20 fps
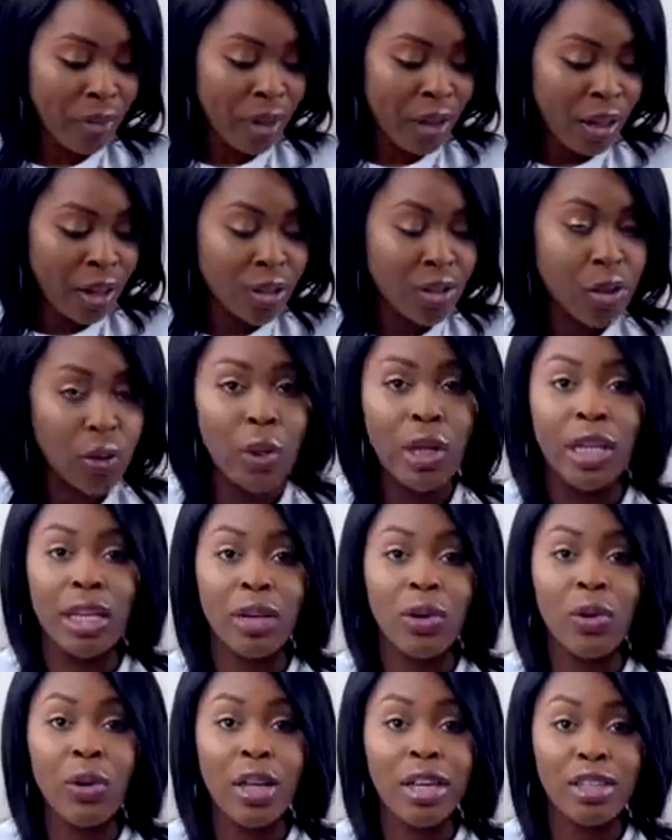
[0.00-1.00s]
So a
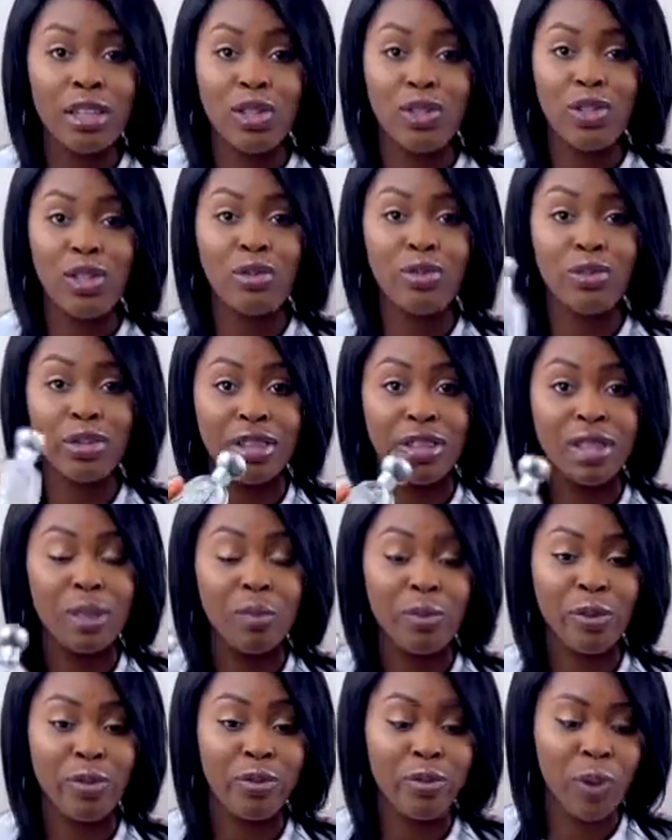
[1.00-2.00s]
little history for this
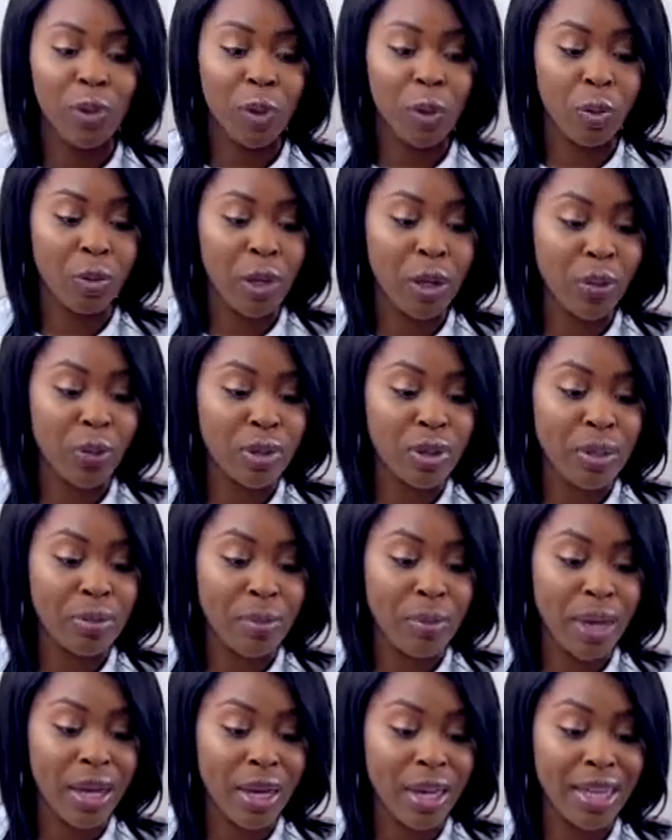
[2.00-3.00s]
perfume:
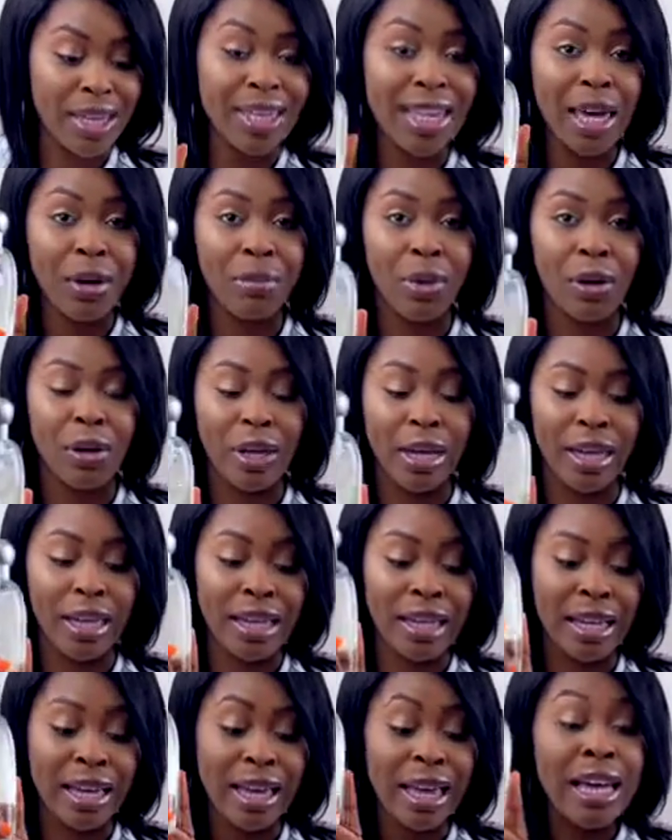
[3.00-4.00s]
it came out
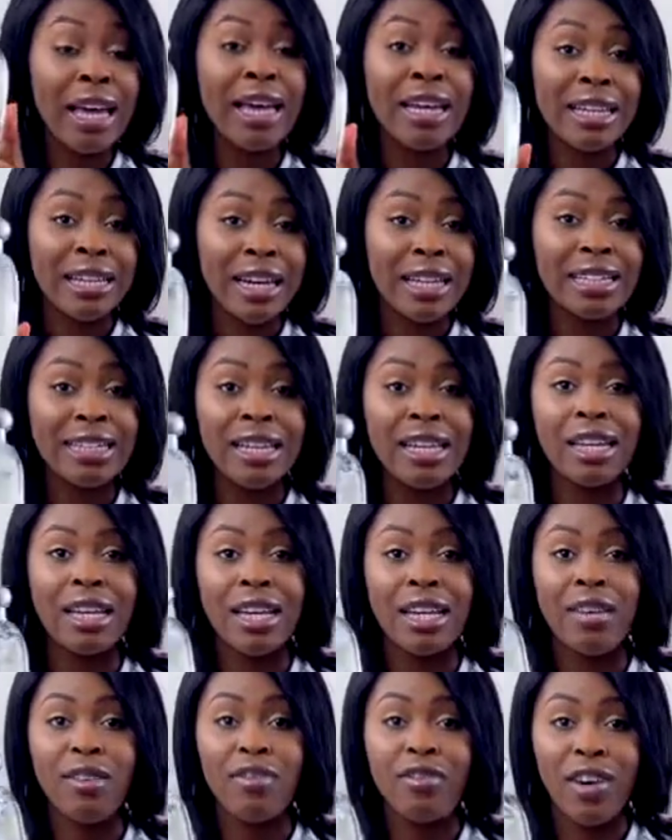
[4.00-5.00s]
in
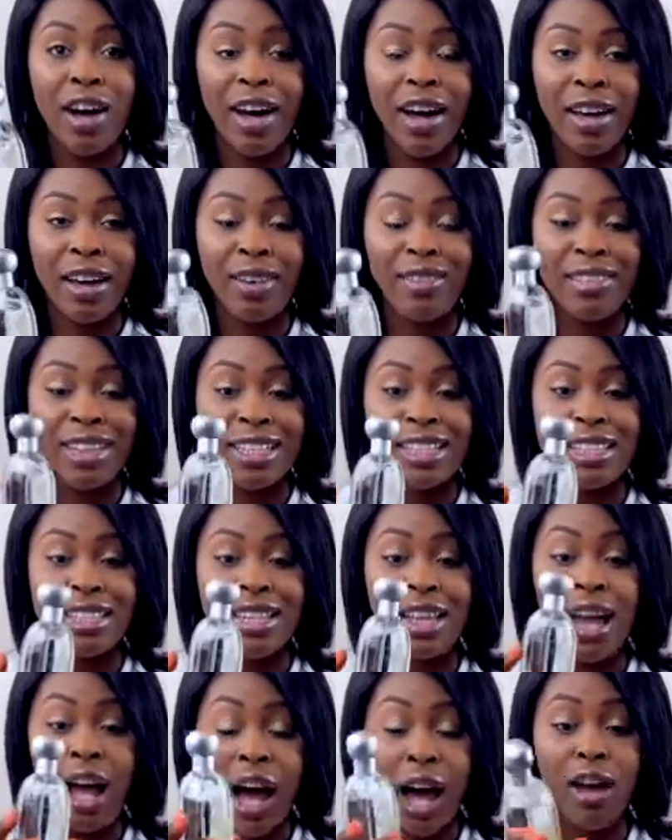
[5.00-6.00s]
1995. That's
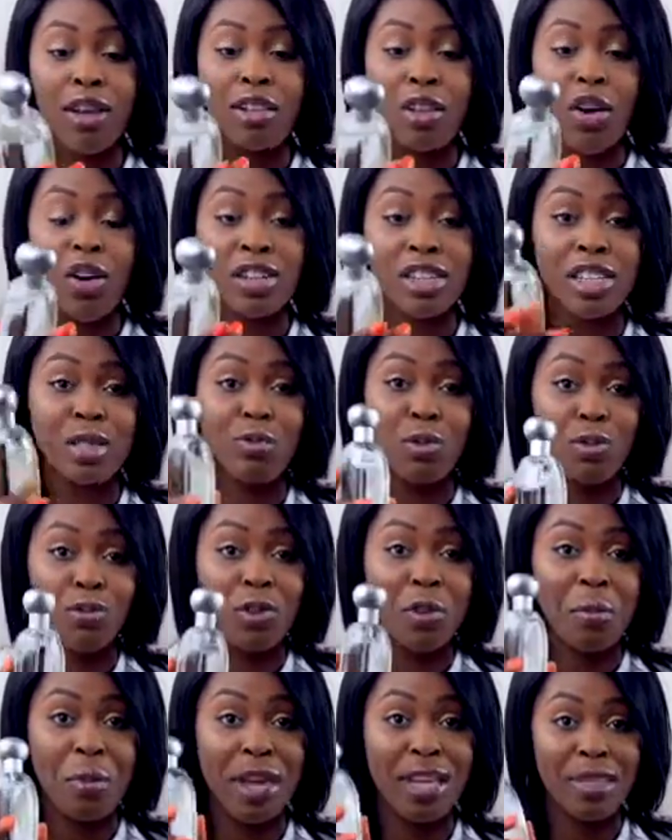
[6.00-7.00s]
how long this
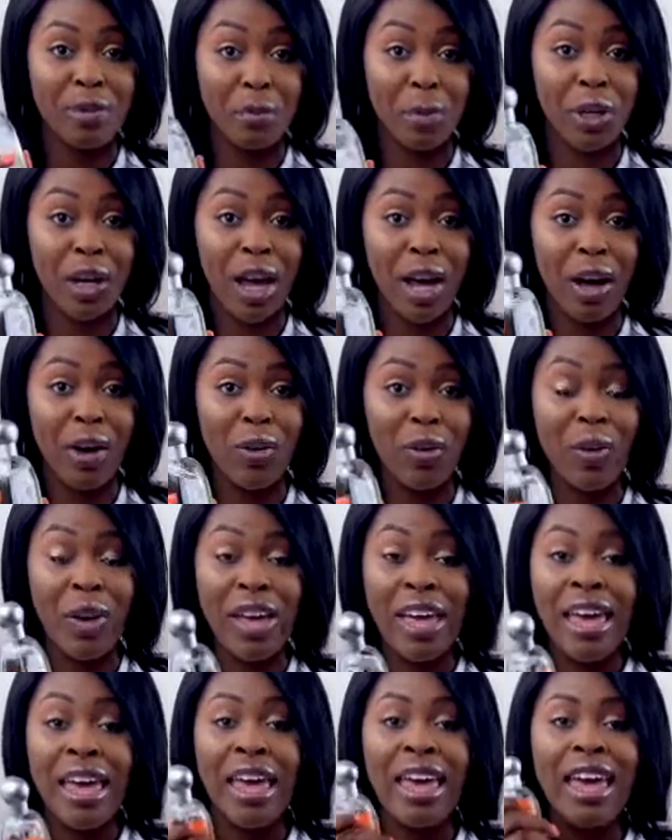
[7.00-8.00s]
perfume has been out,
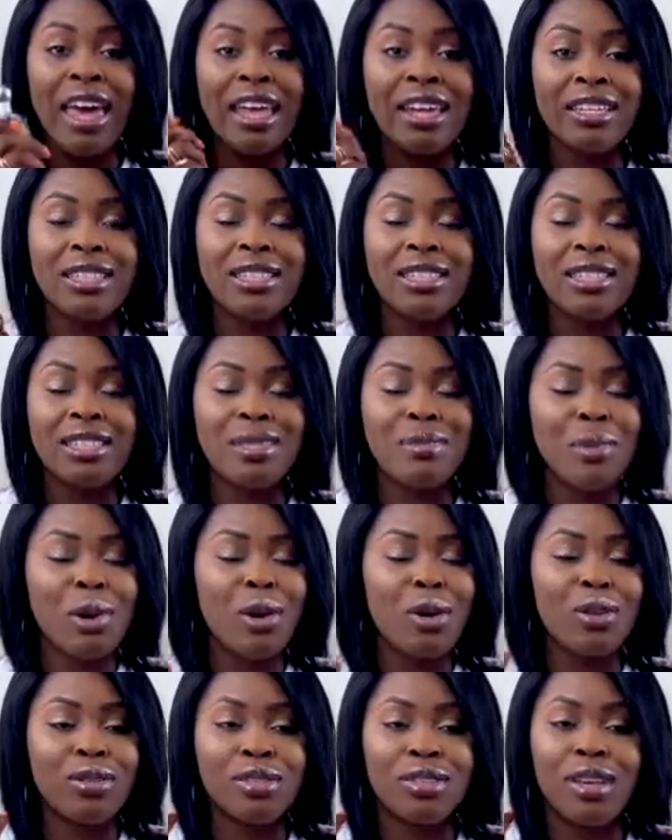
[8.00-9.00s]
and it
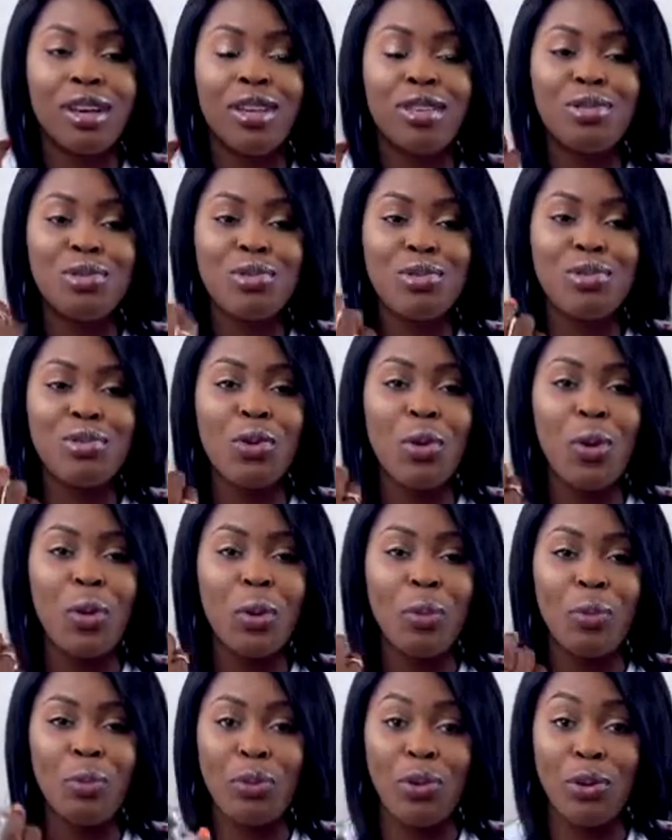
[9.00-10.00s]
smells
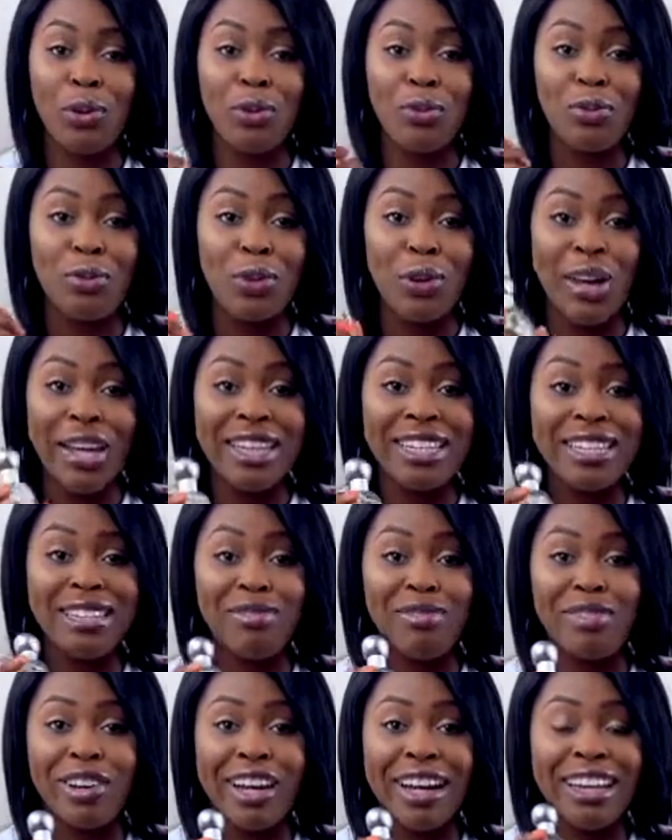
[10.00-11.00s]
so beautiful and
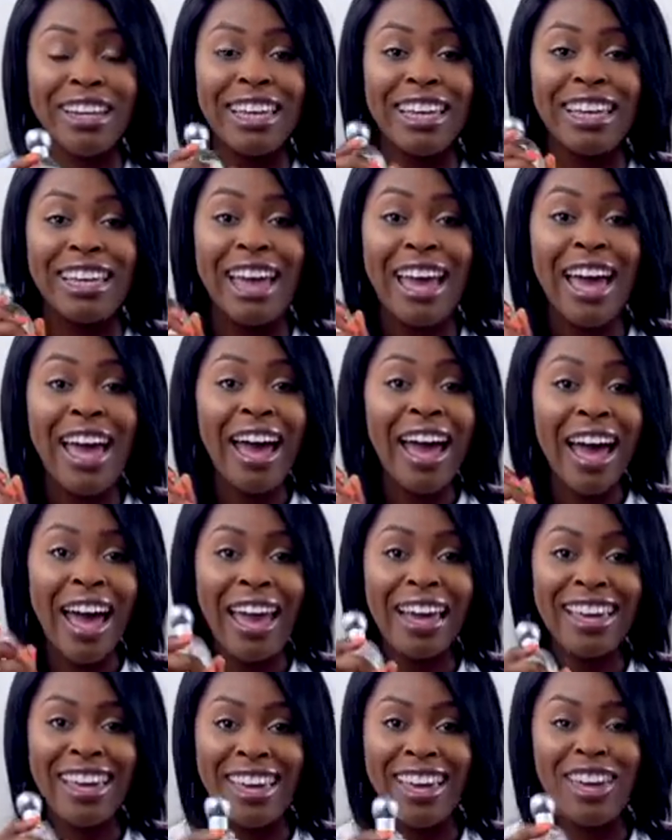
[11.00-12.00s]
divine. Like,
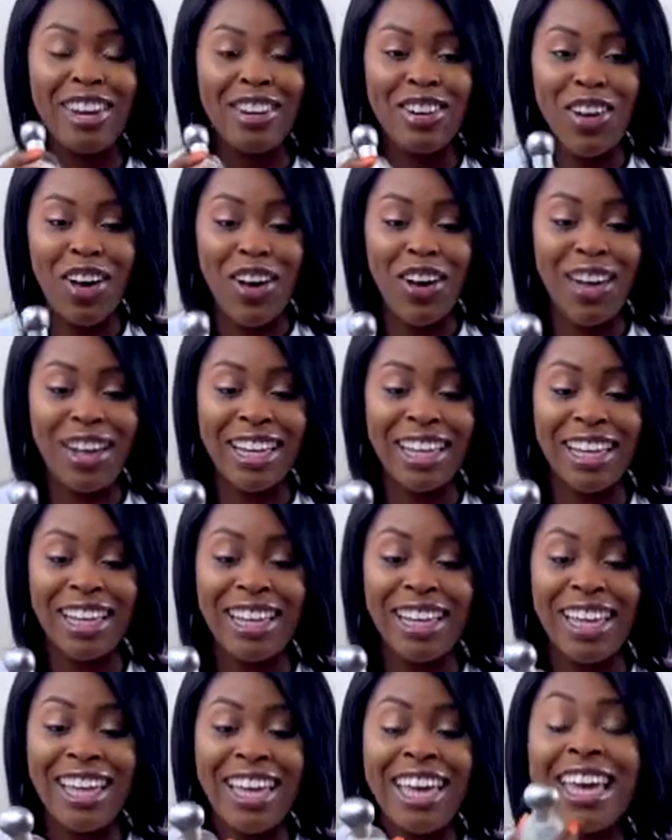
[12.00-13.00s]
I cannot
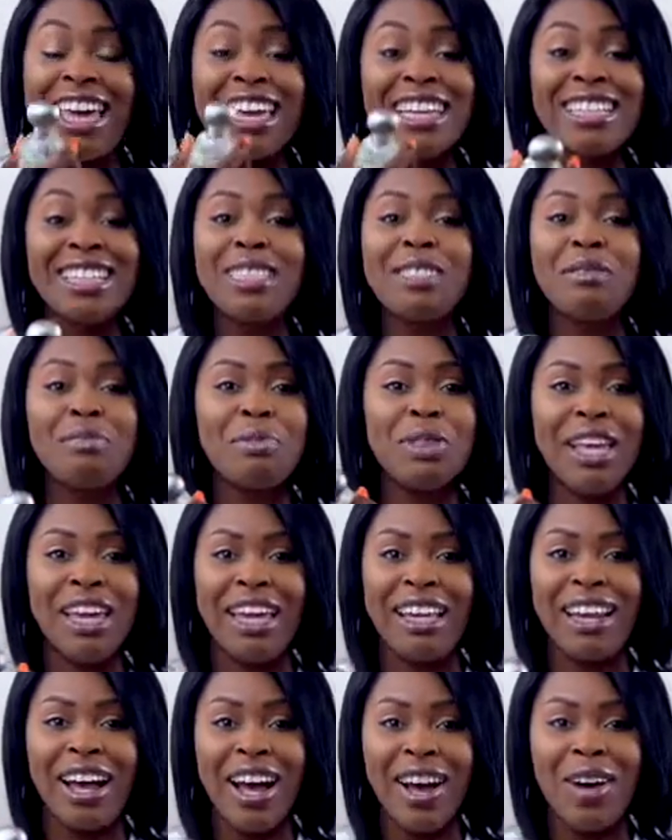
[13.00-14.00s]

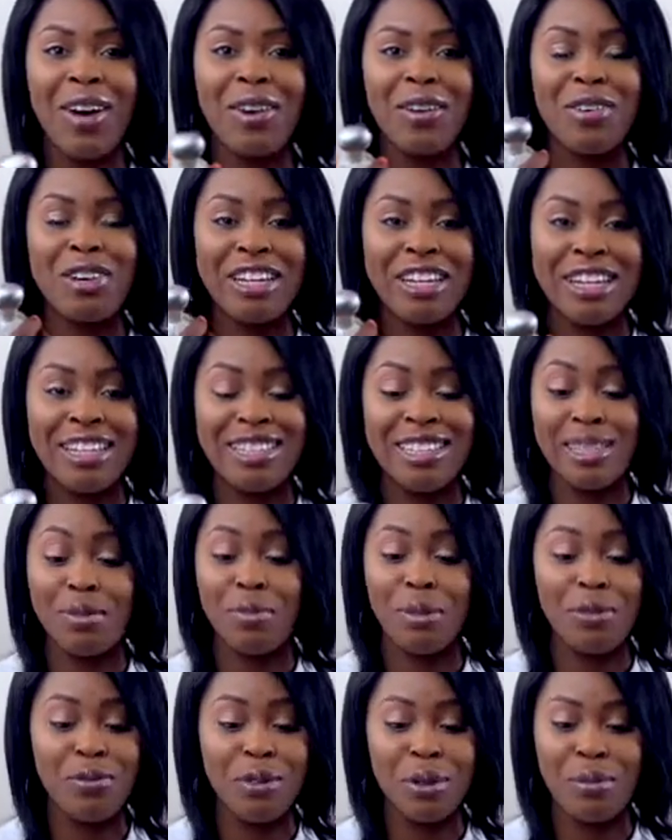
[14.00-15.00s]
explain how good this
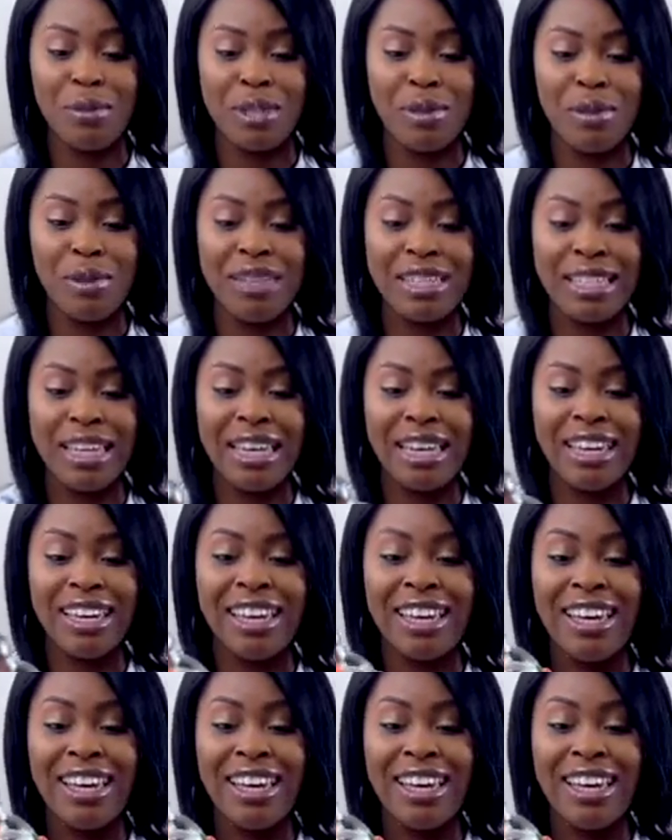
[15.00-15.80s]
perfume smells. Like,